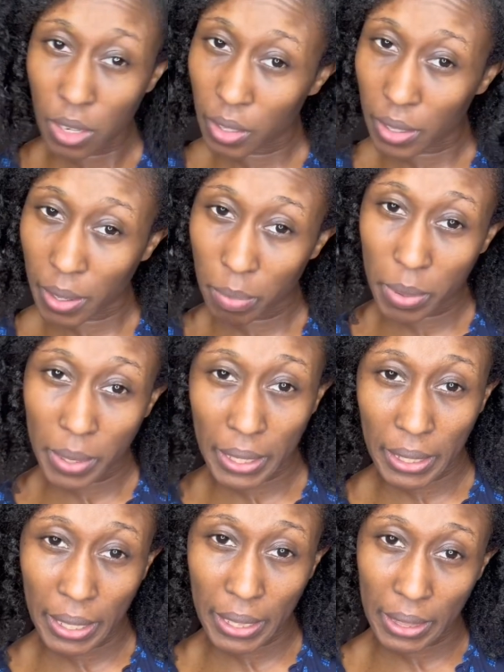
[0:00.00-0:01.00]
they're pretty
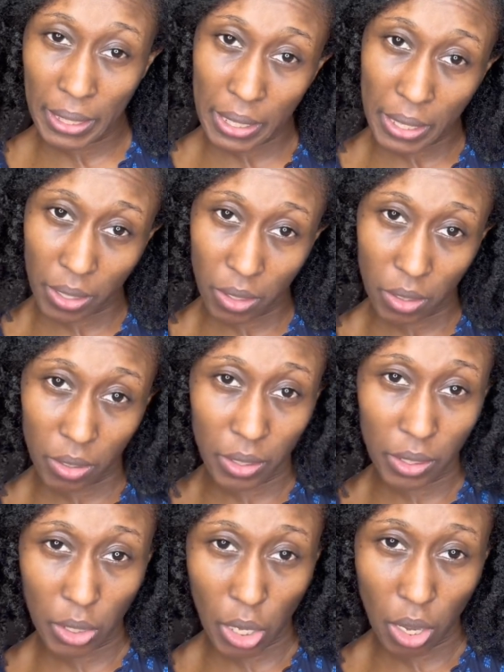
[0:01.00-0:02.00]
lengthy. They're
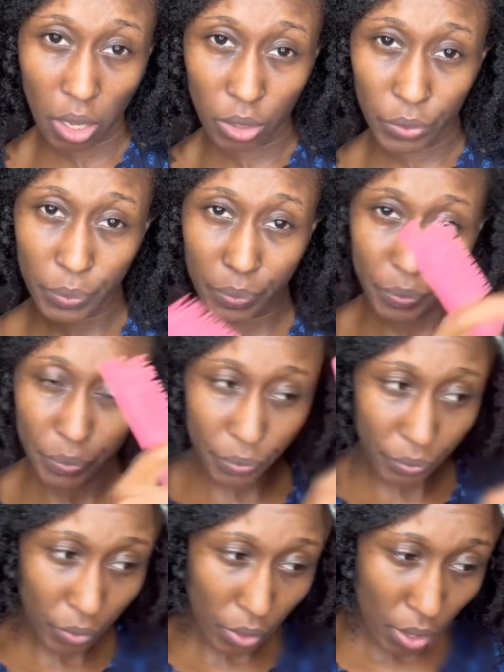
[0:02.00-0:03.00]
long.
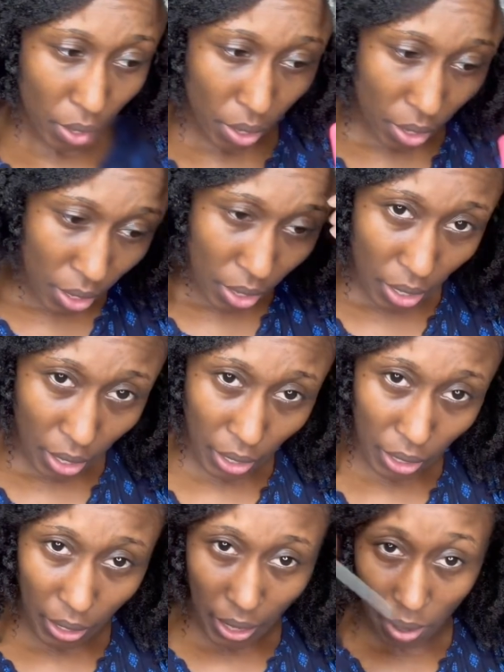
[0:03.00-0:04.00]

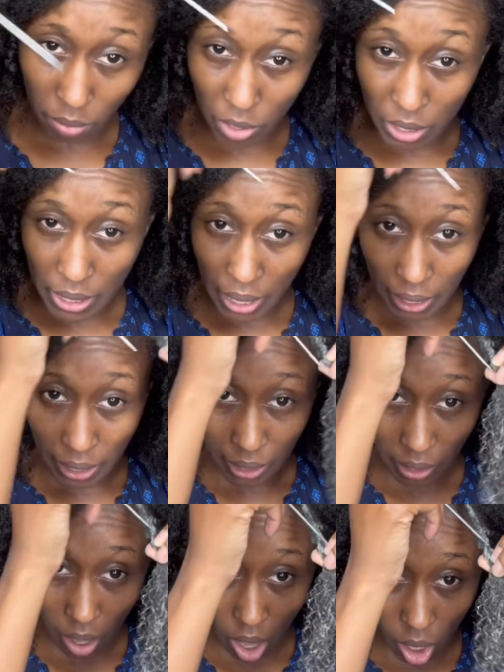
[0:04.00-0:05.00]
And I'm
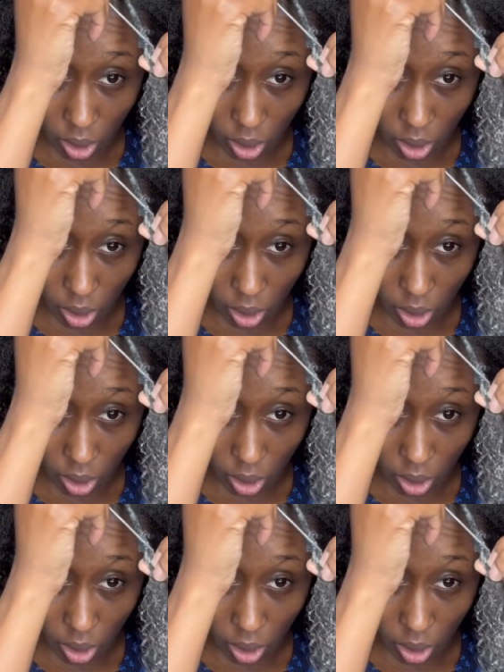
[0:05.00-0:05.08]
retaining all